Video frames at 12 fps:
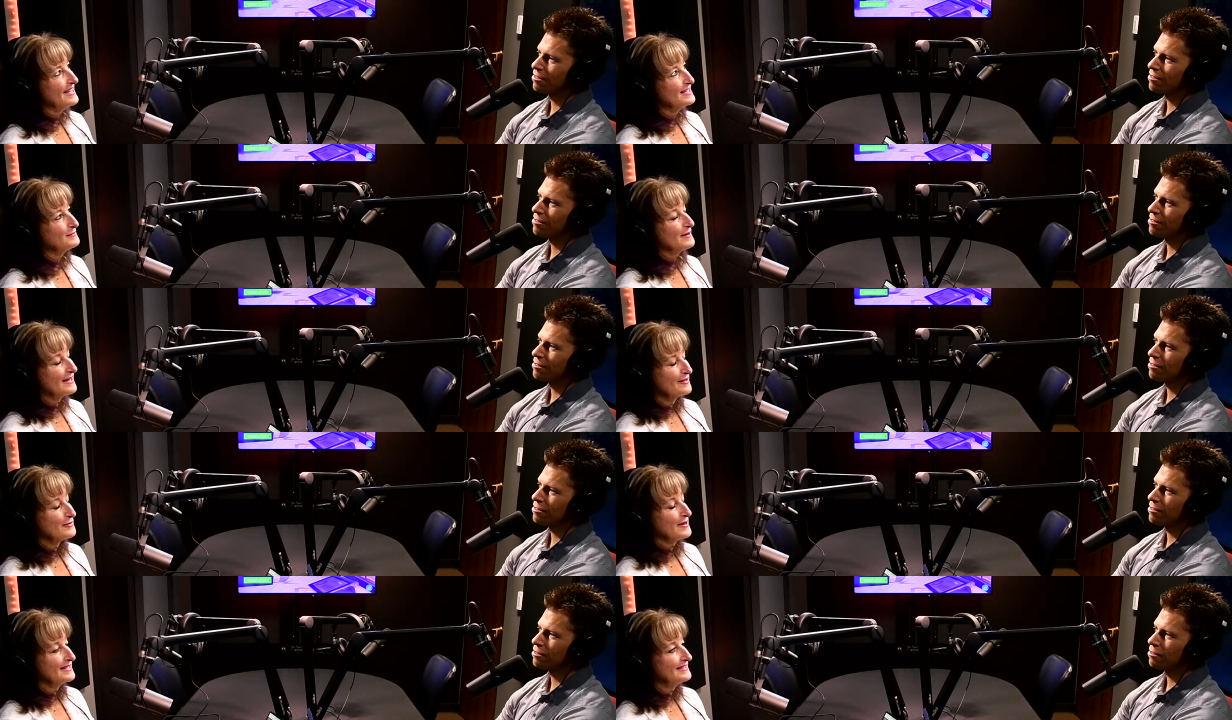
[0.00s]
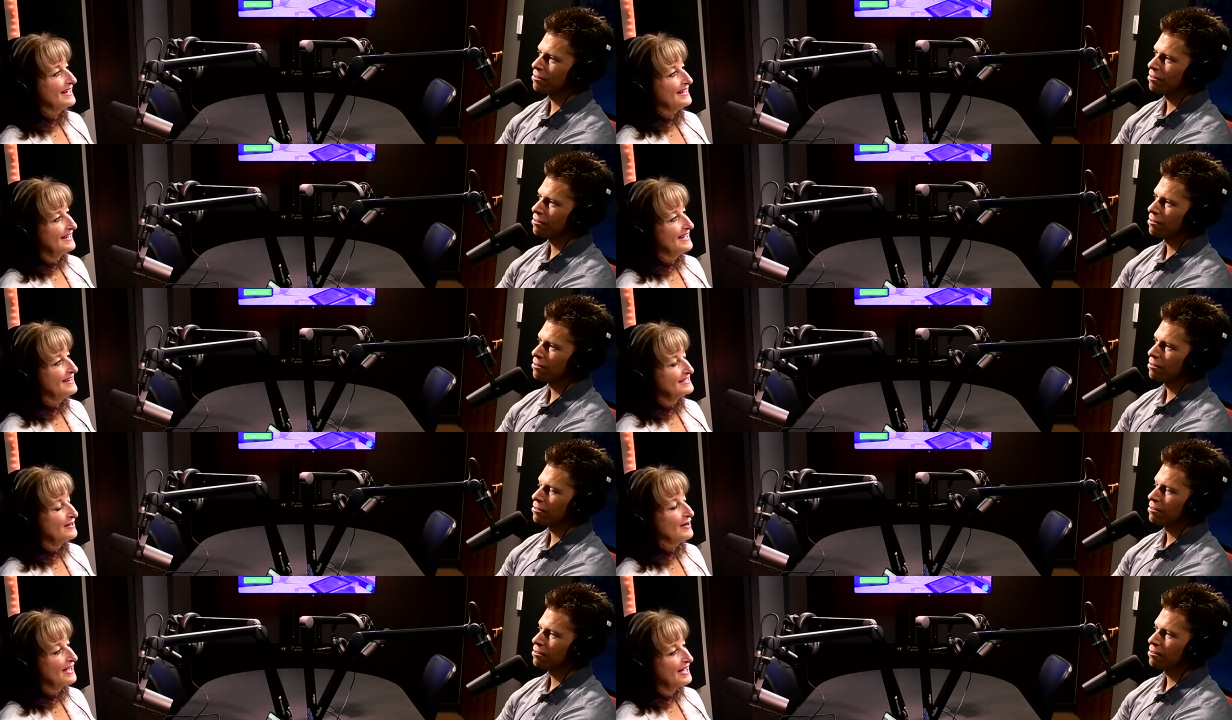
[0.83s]
Speaker 1: I think he's one of the Crankset. Yeah,
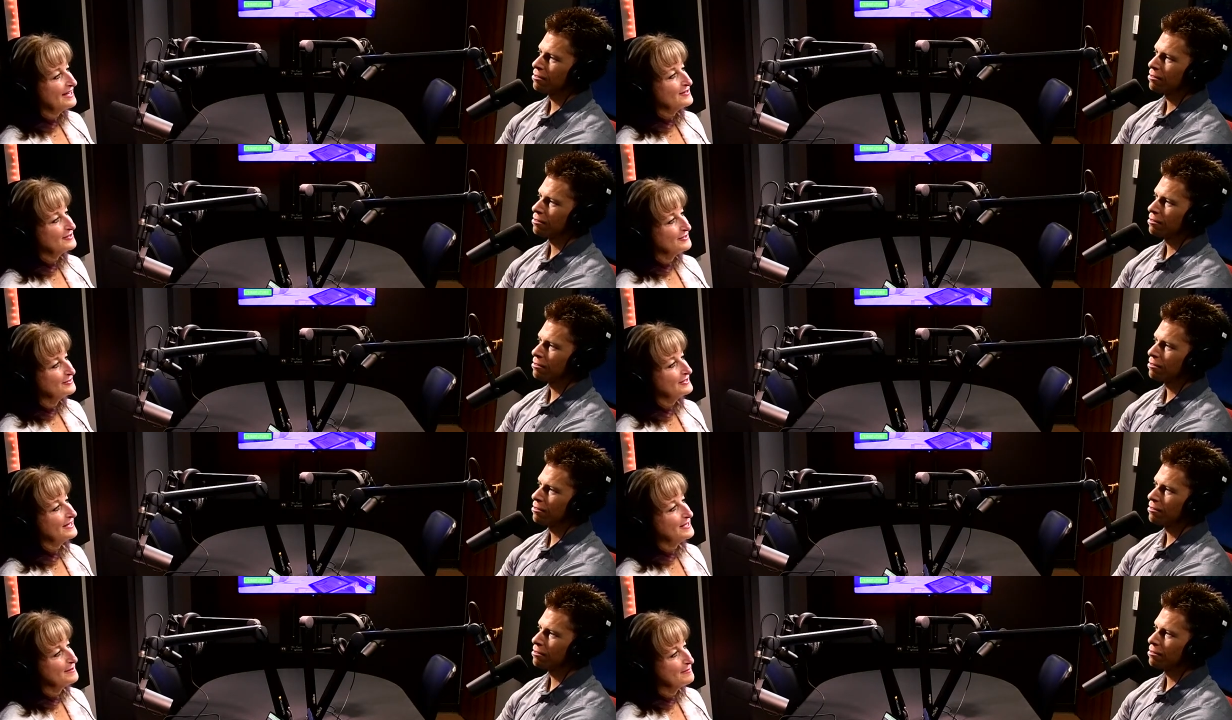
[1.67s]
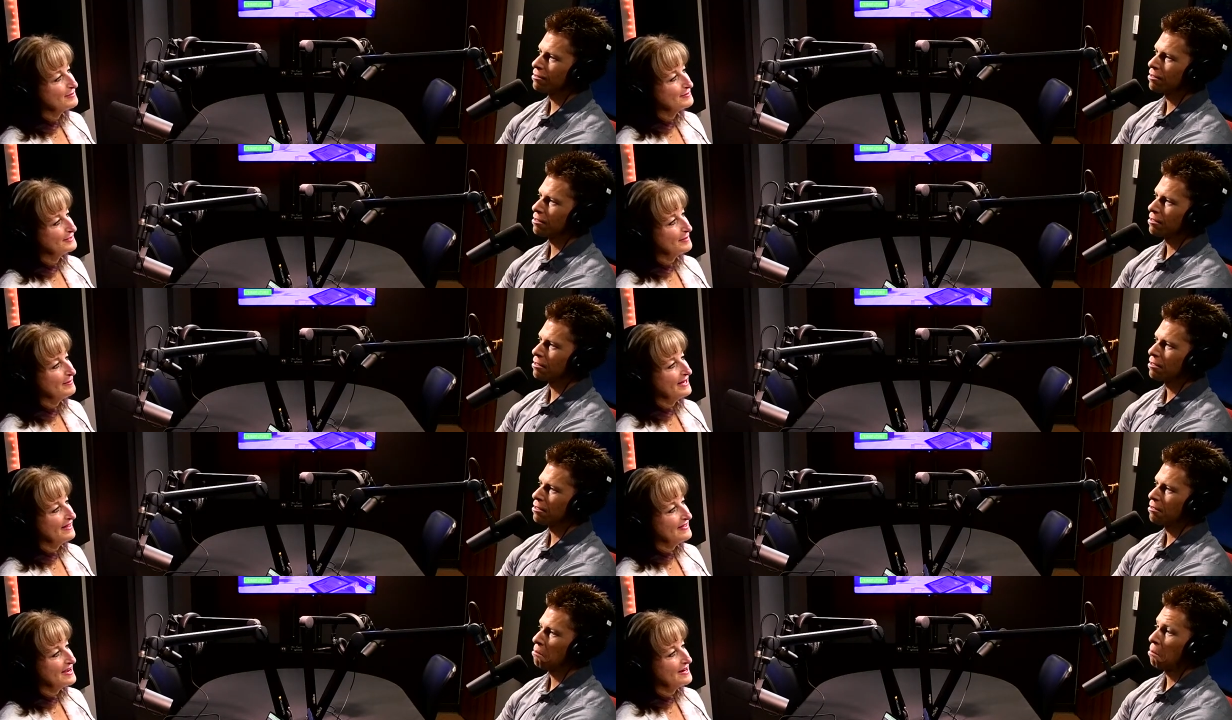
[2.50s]
that's how I got introduced to him through
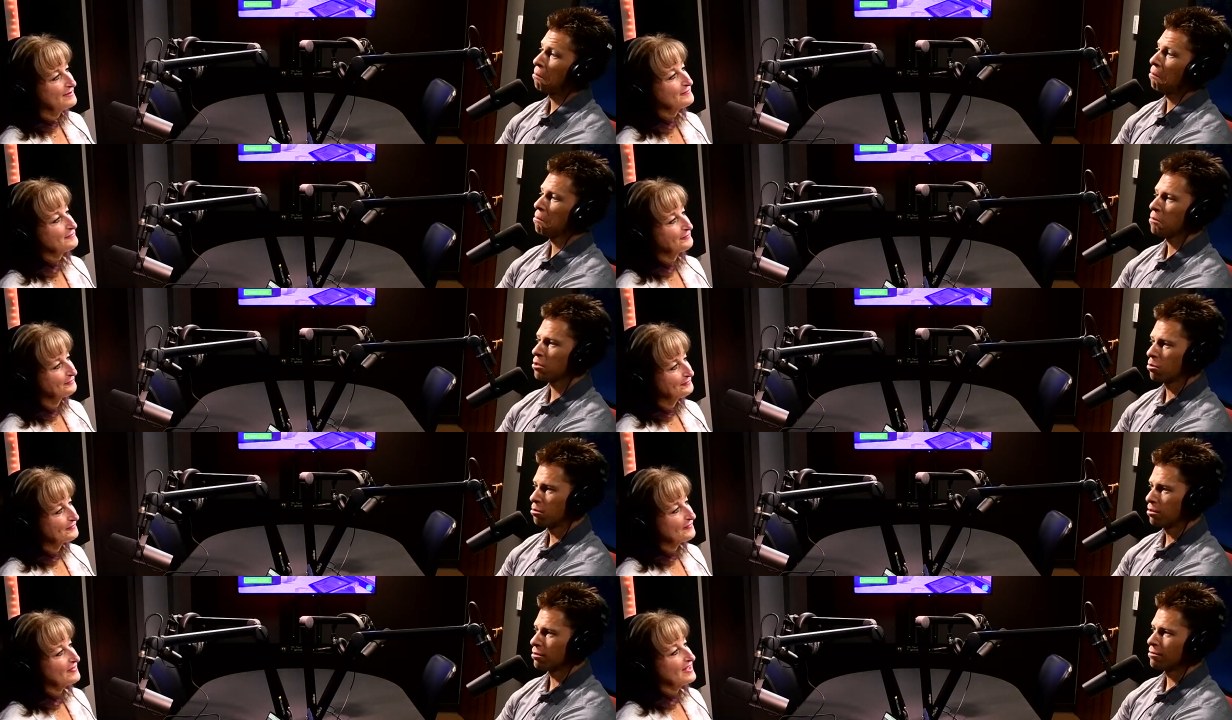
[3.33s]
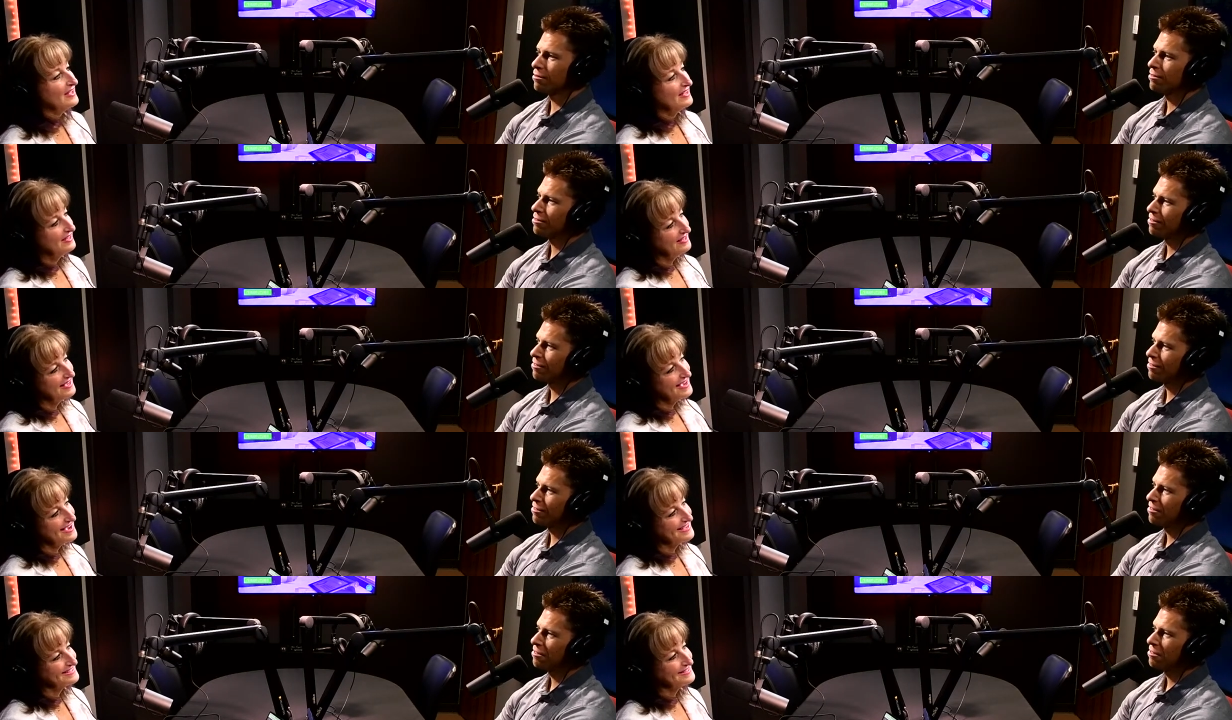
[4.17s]
somebody there. Cool.
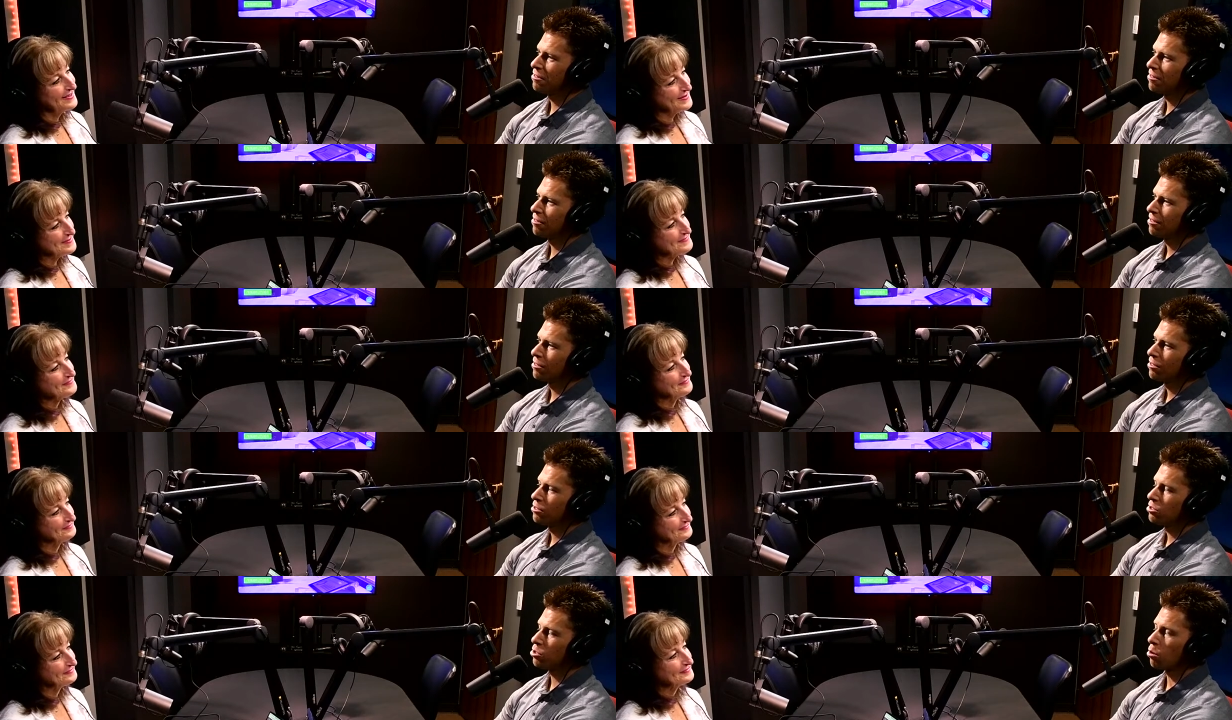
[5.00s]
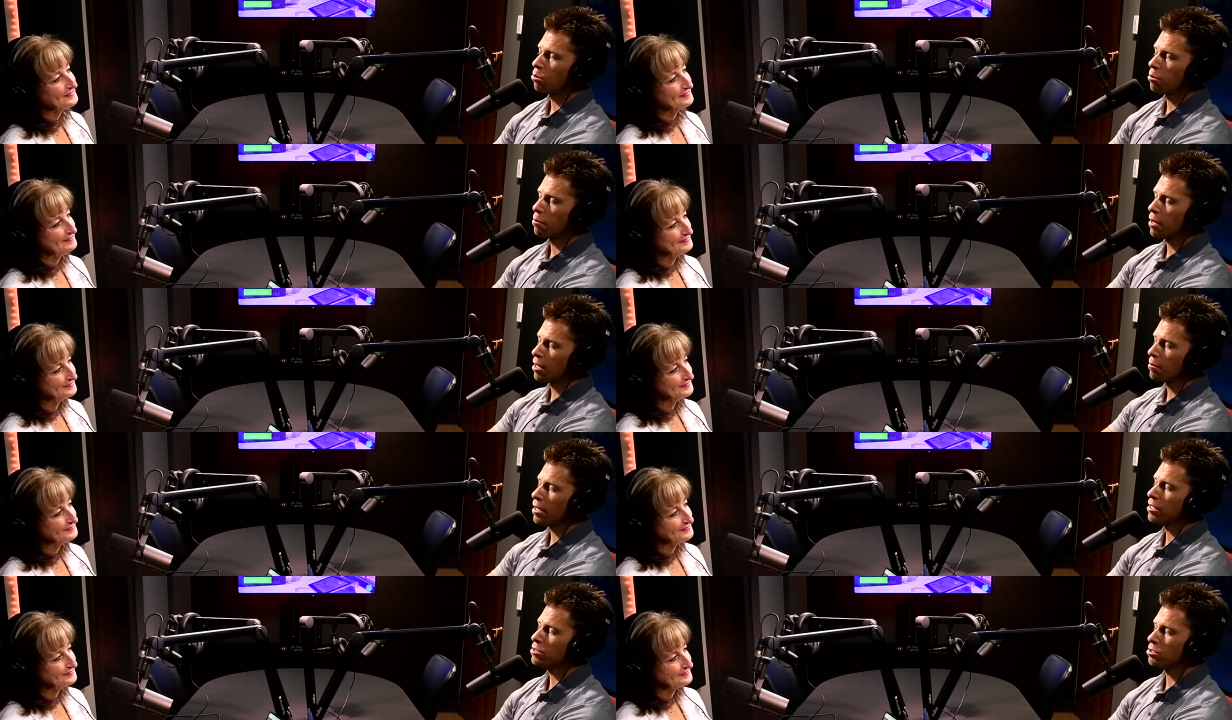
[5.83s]
Yeah. So.
Speaker 2: So
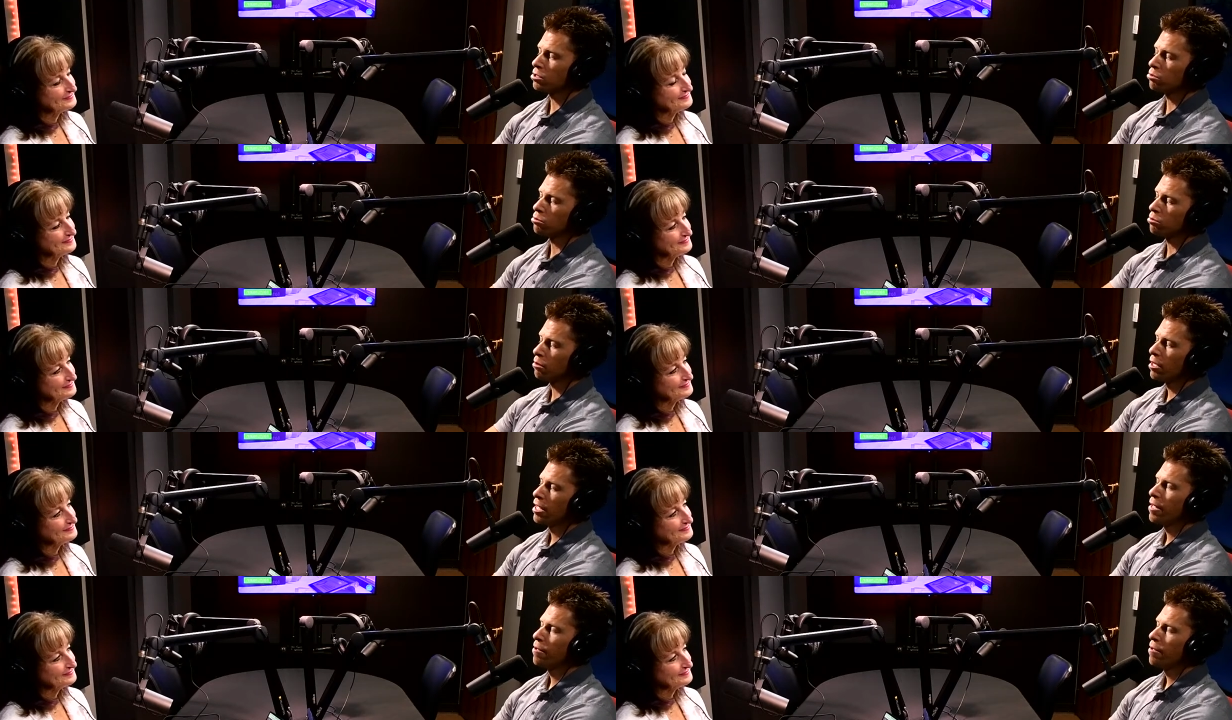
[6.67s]
bottom line is you,